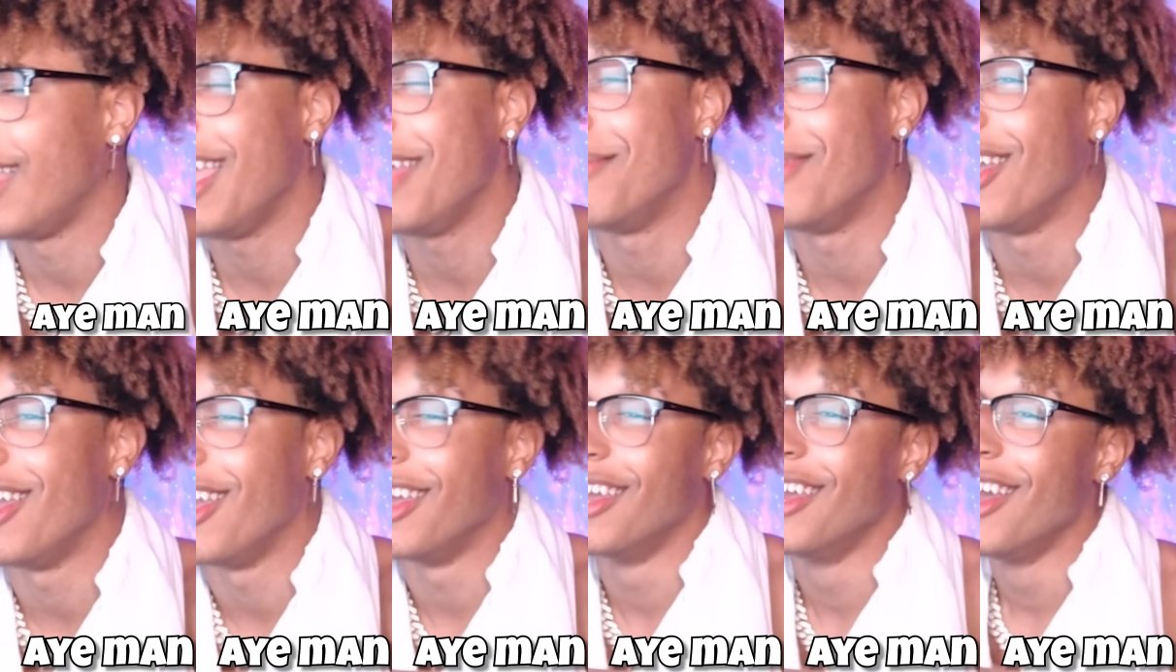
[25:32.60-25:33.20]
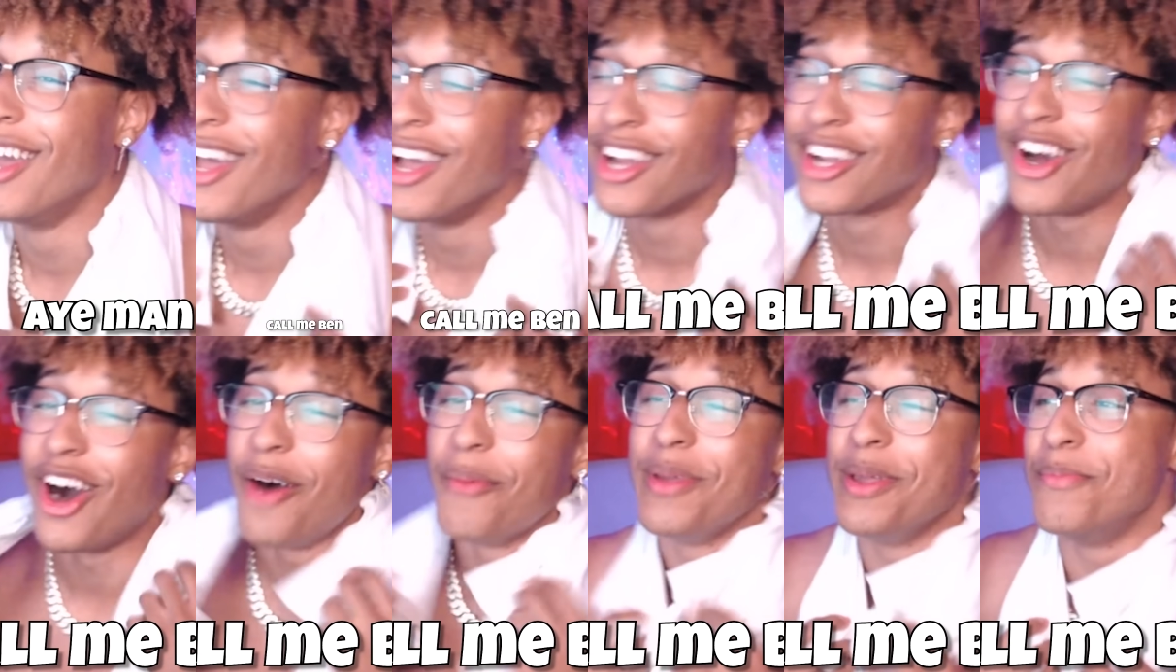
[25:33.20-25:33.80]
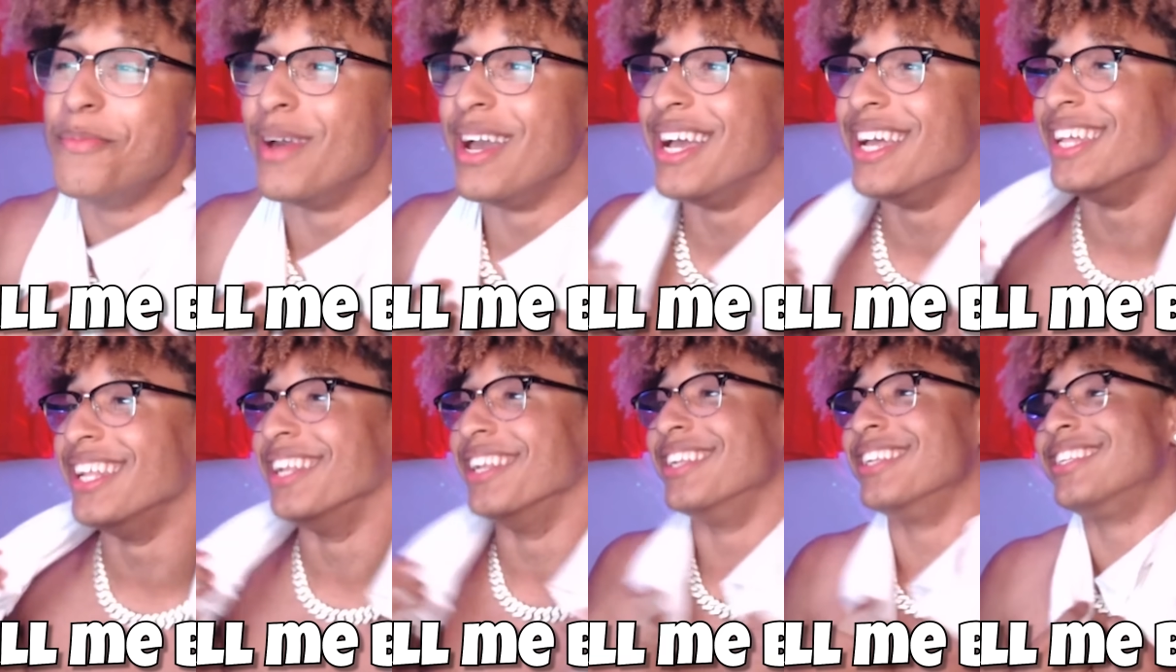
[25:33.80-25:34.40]
man, call me
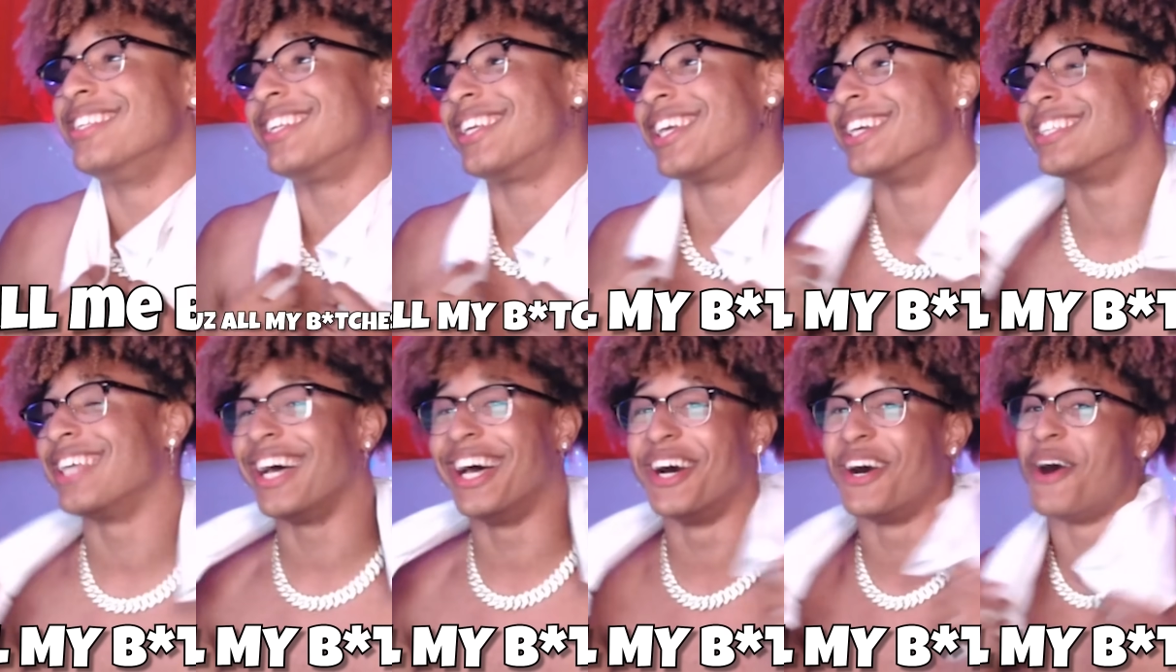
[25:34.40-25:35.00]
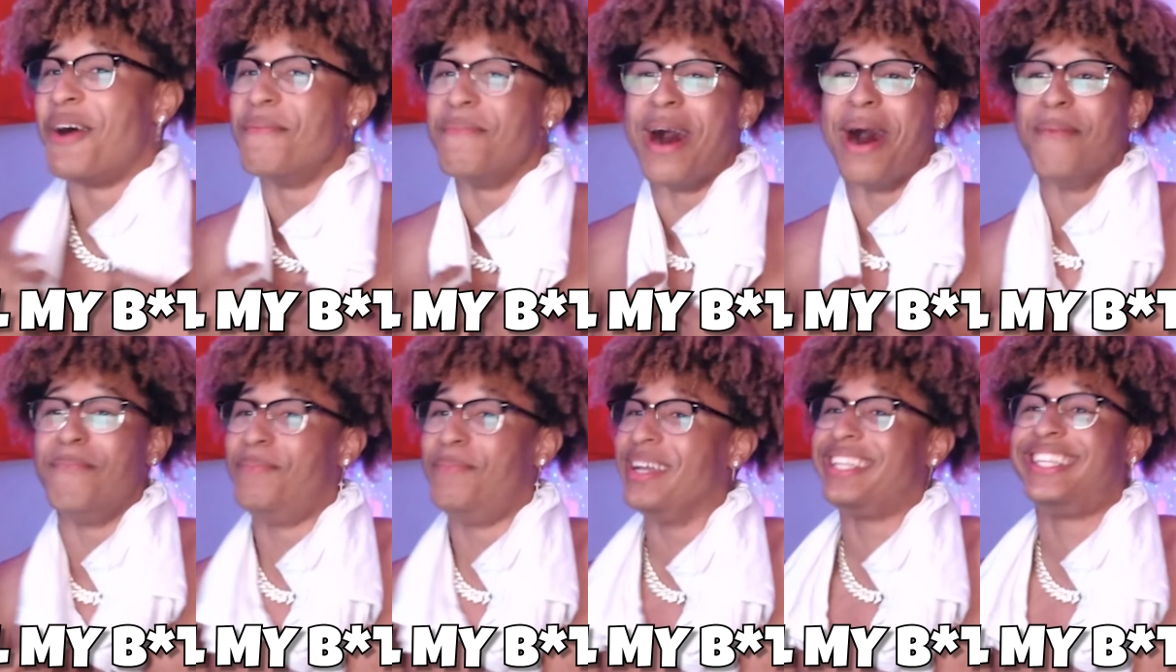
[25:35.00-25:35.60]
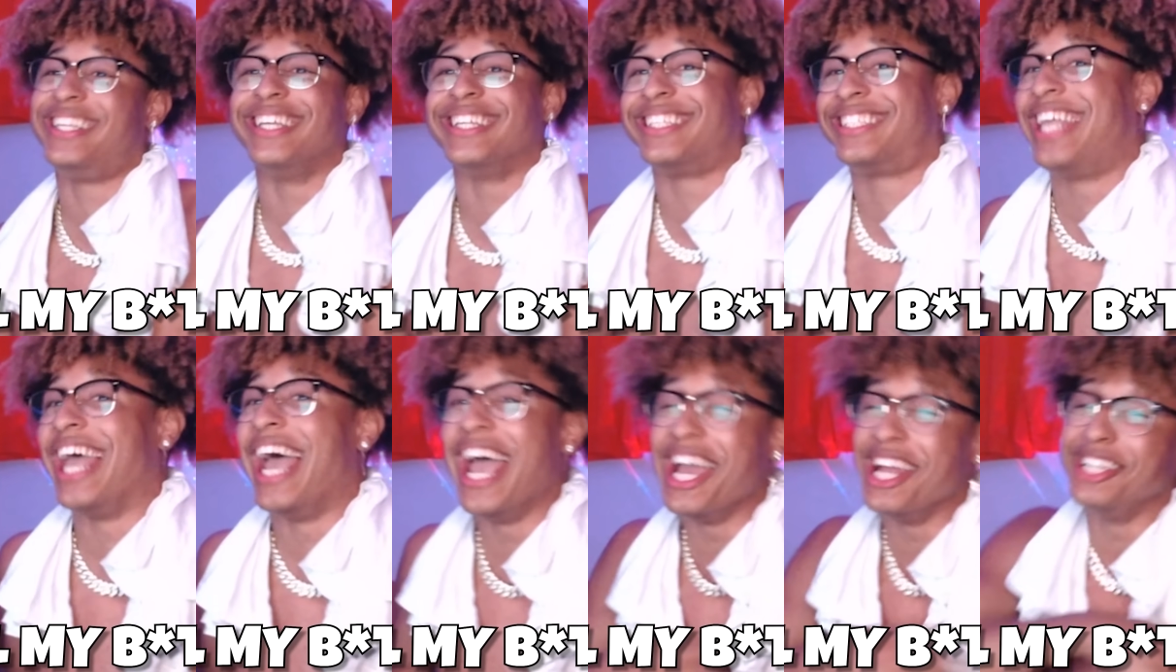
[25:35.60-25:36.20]
Ben, cause I on my
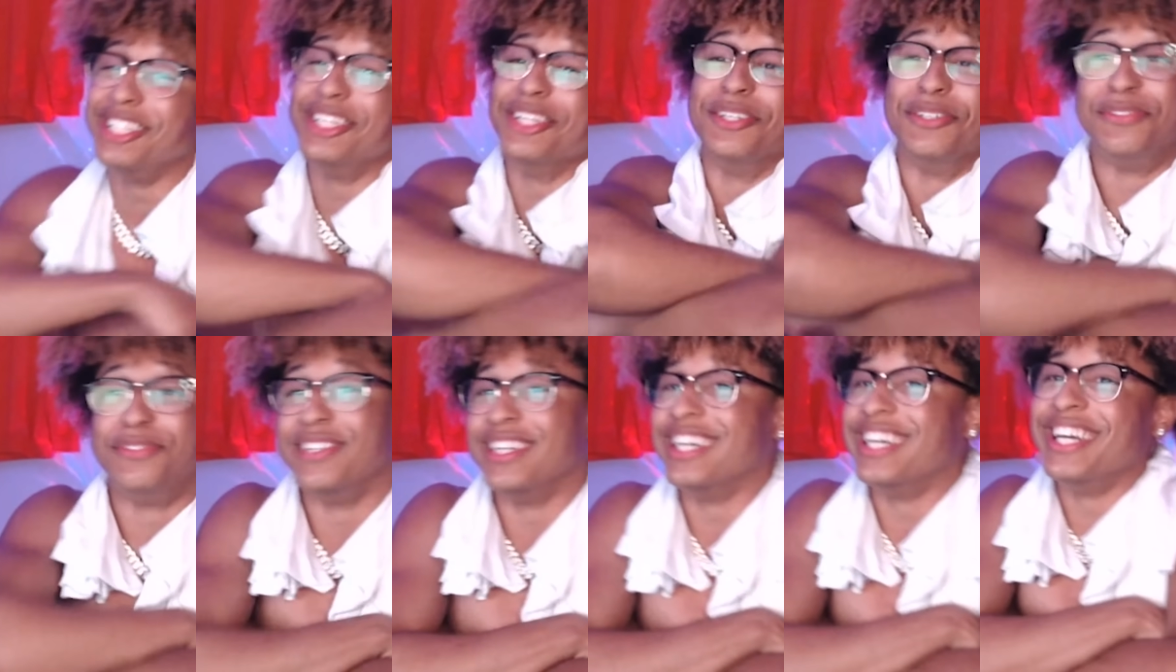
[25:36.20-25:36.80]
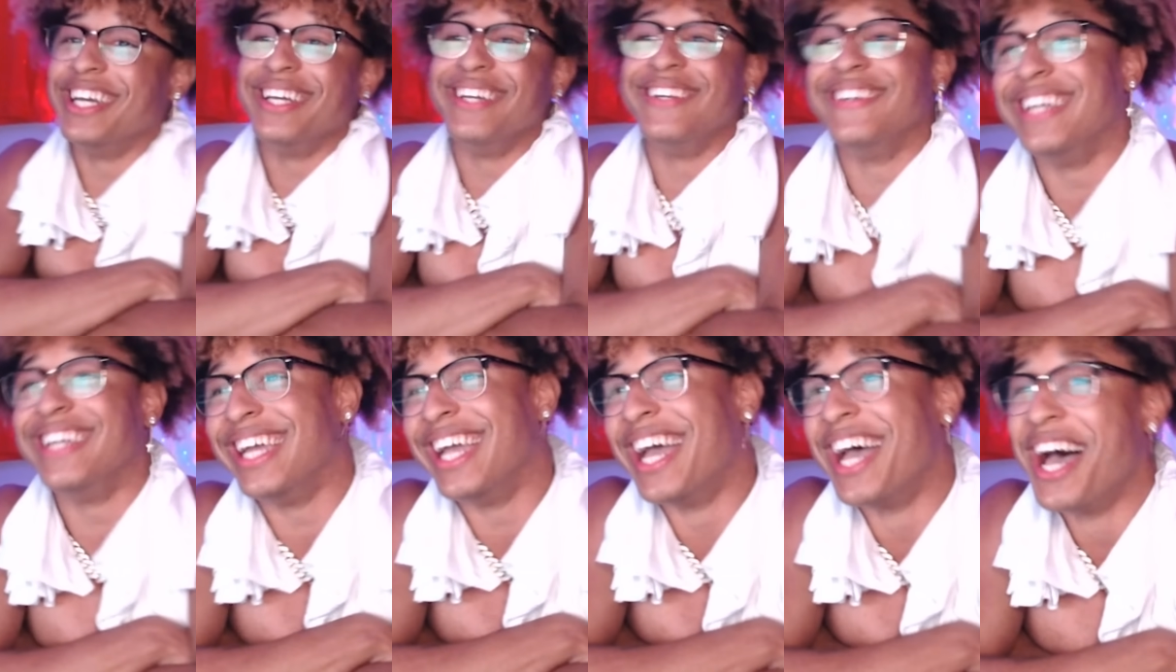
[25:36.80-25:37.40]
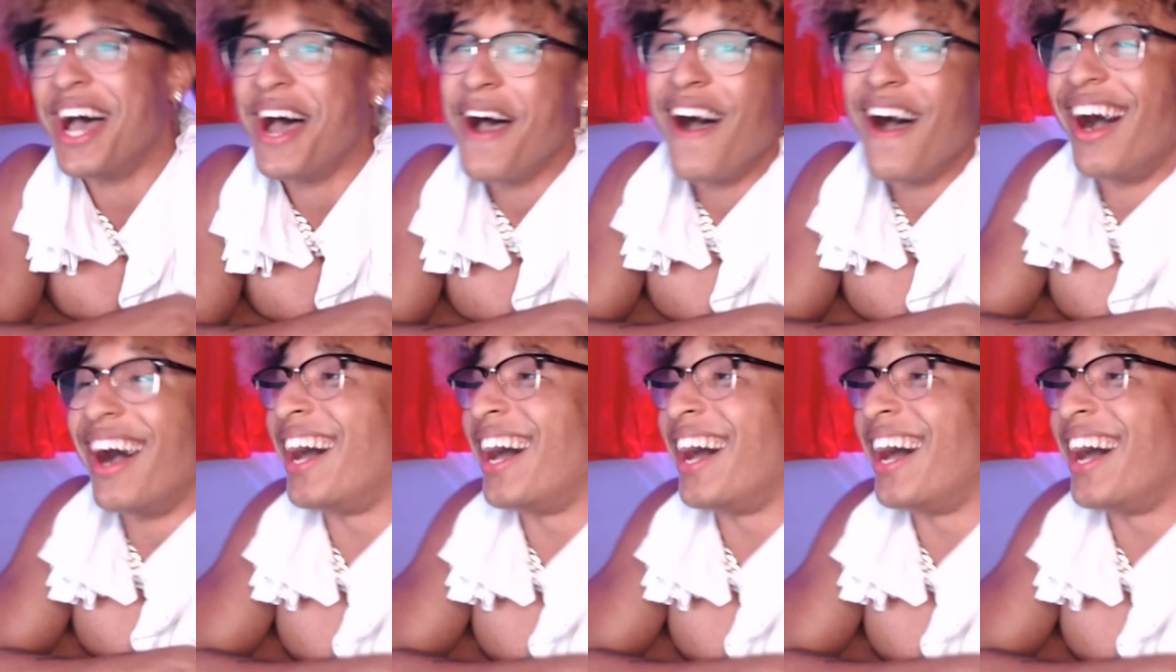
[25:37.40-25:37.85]
bitch ten years. Whoa, no.